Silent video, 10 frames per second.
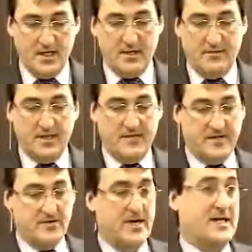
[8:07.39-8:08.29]
You believe
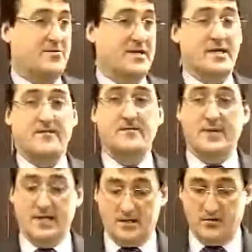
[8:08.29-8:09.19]
that you're adequately covered
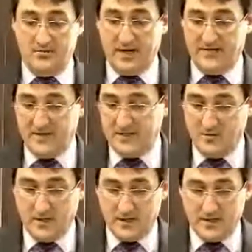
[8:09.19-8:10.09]
by your group benefits
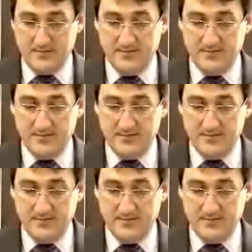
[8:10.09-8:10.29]
at work.